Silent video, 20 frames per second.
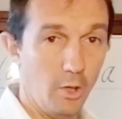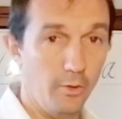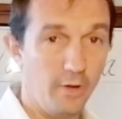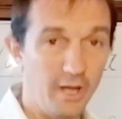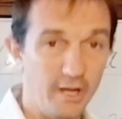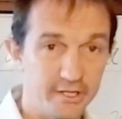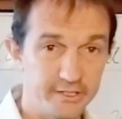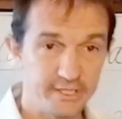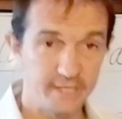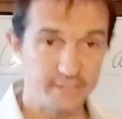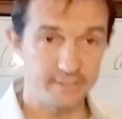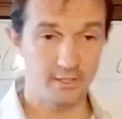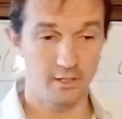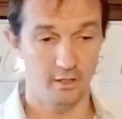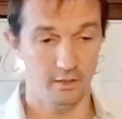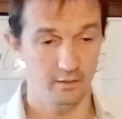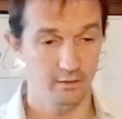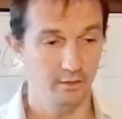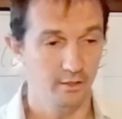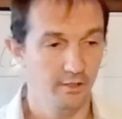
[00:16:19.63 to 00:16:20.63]
I would like a
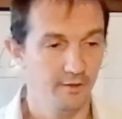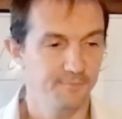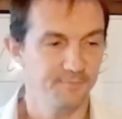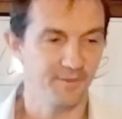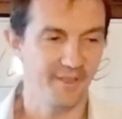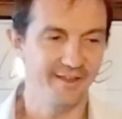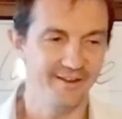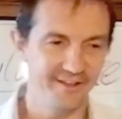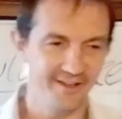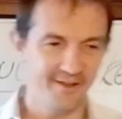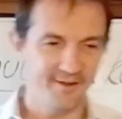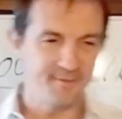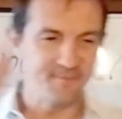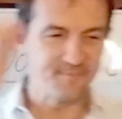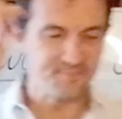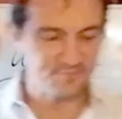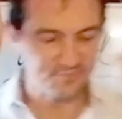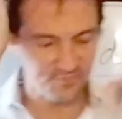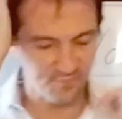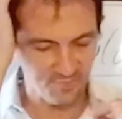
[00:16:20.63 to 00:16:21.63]
Tesla. And
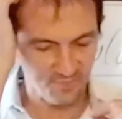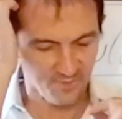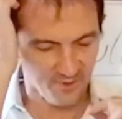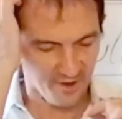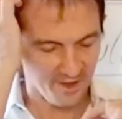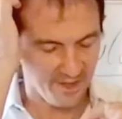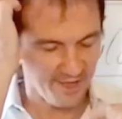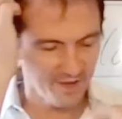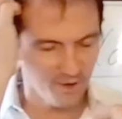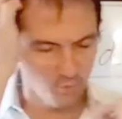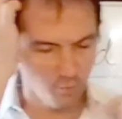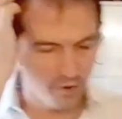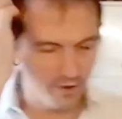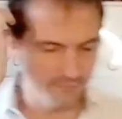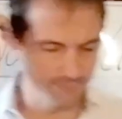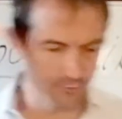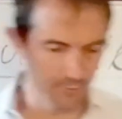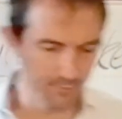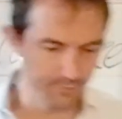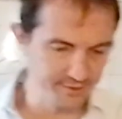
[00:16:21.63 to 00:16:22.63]
I had a
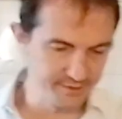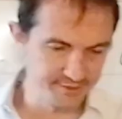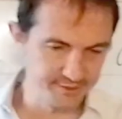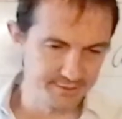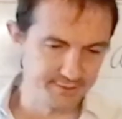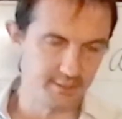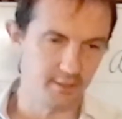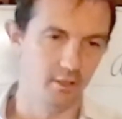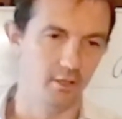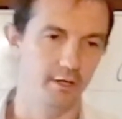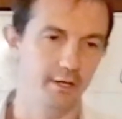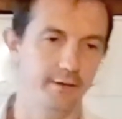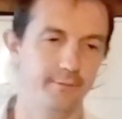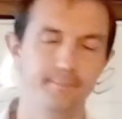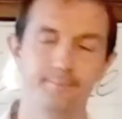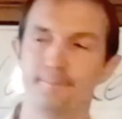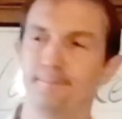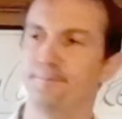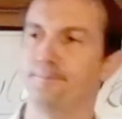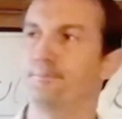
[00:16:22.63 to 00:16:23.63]
wonderful business
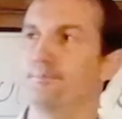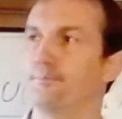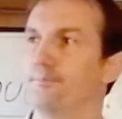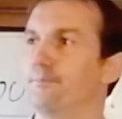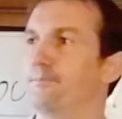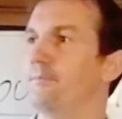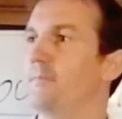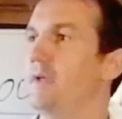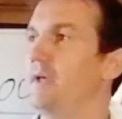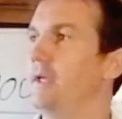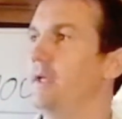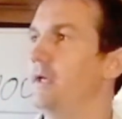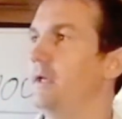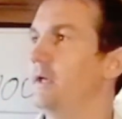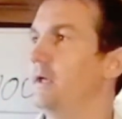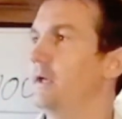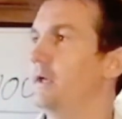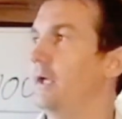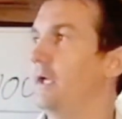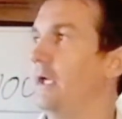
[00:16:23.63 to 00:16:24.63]
client,
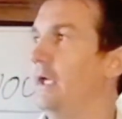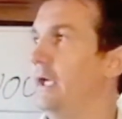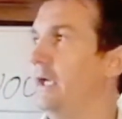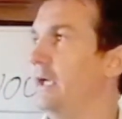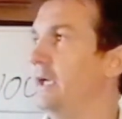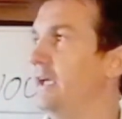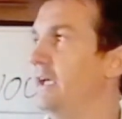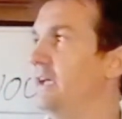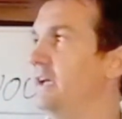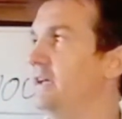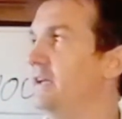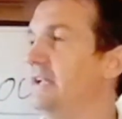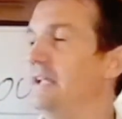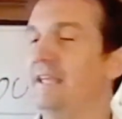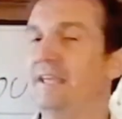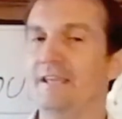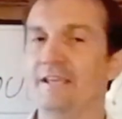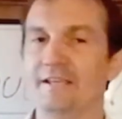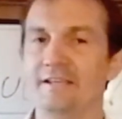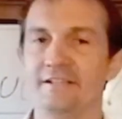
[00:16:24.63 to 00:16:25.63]
and
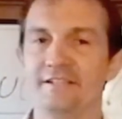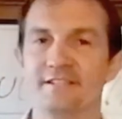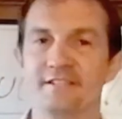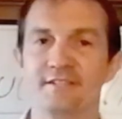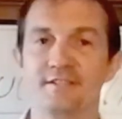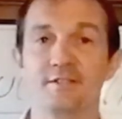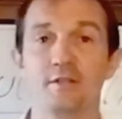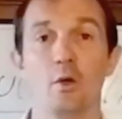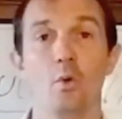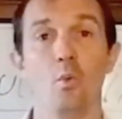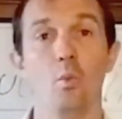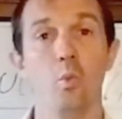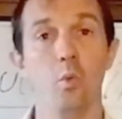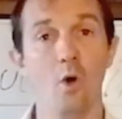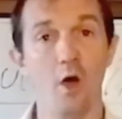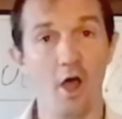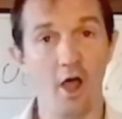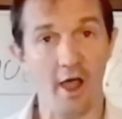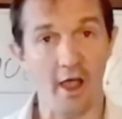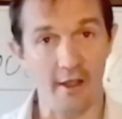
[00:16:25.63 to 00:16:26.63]
his
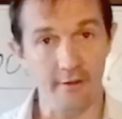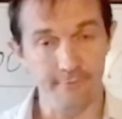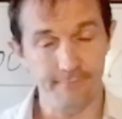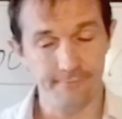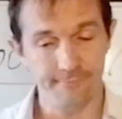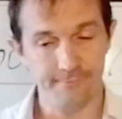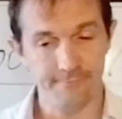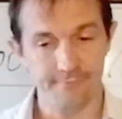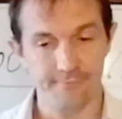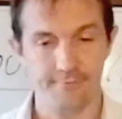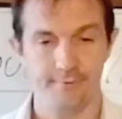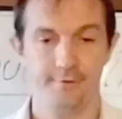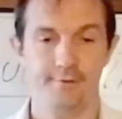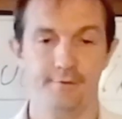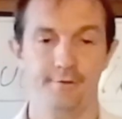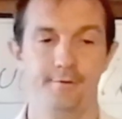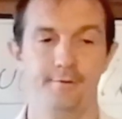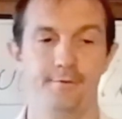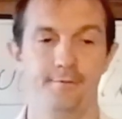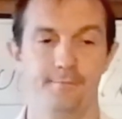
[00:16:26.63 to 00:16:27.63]
wife
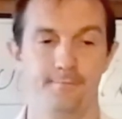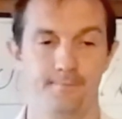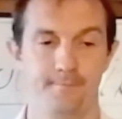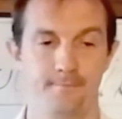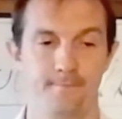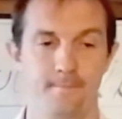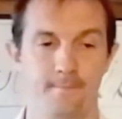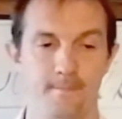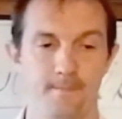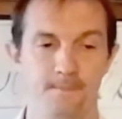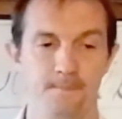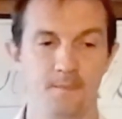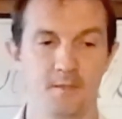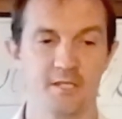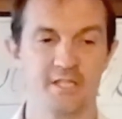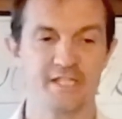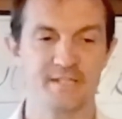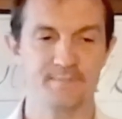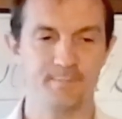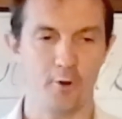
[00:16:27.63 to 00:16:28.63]

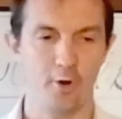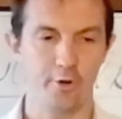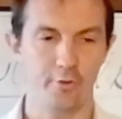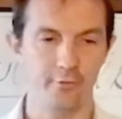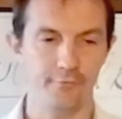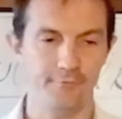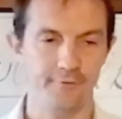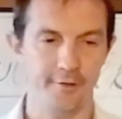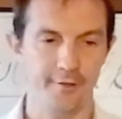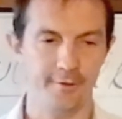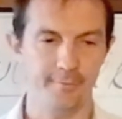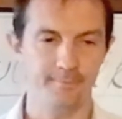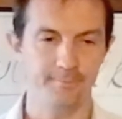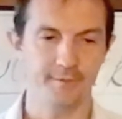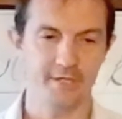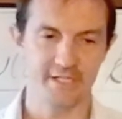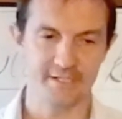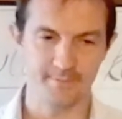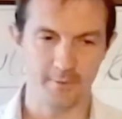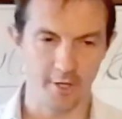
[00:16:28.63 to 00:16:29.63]
spoke with
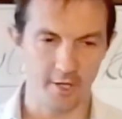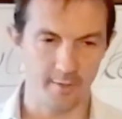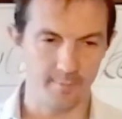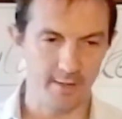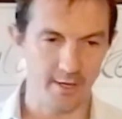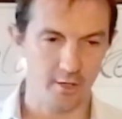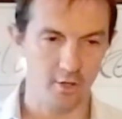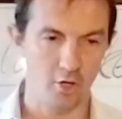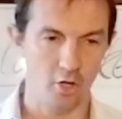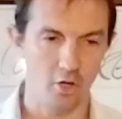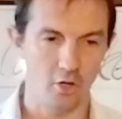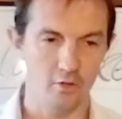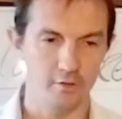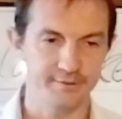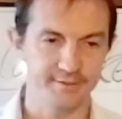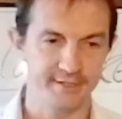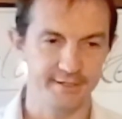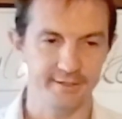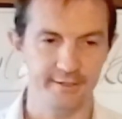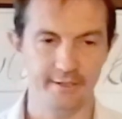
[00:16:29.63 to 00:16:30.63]
him. They spoke about
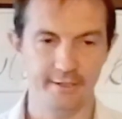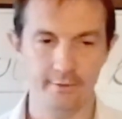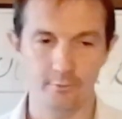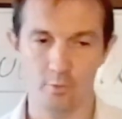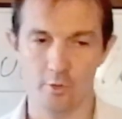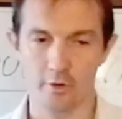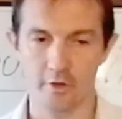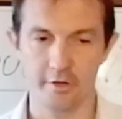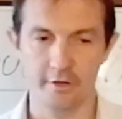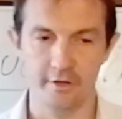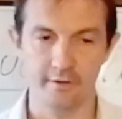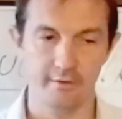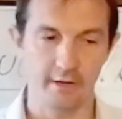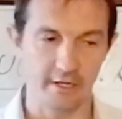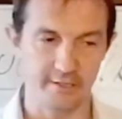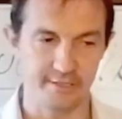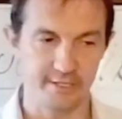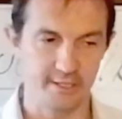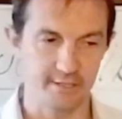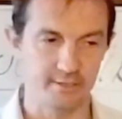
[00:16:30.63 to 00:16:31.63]
goals, and he wanted
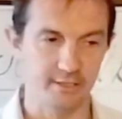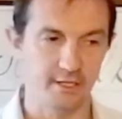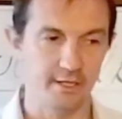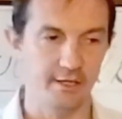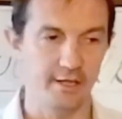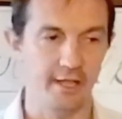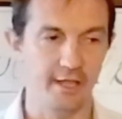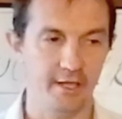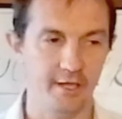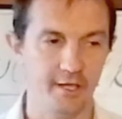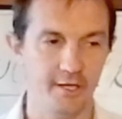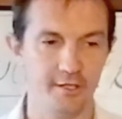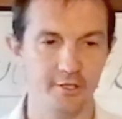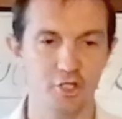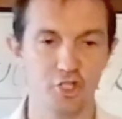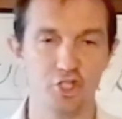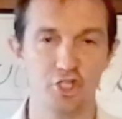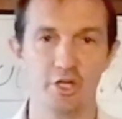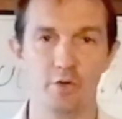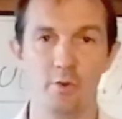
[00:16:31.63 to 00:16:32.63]
a Tesla,
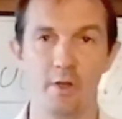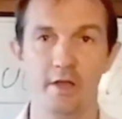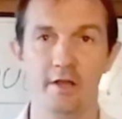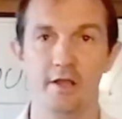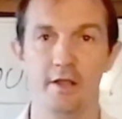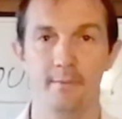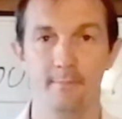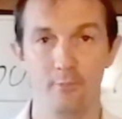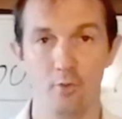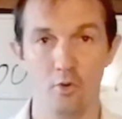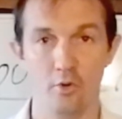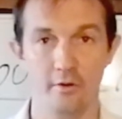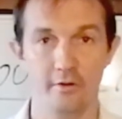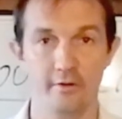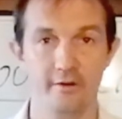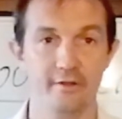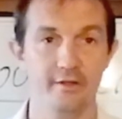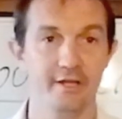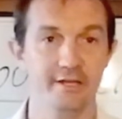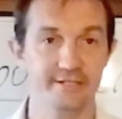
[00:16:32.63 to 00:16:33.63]
and she went and
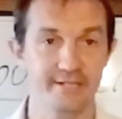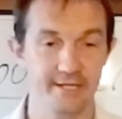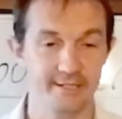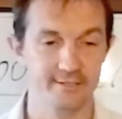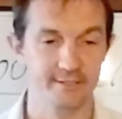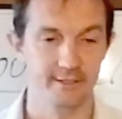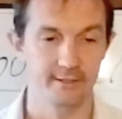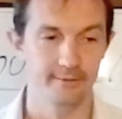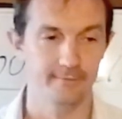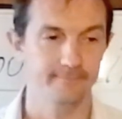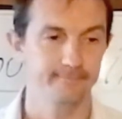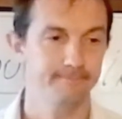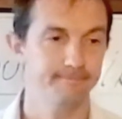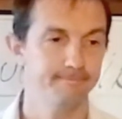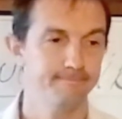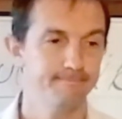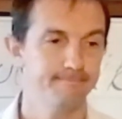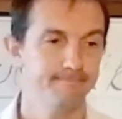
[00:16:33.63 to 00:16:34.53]
bought a Tesla.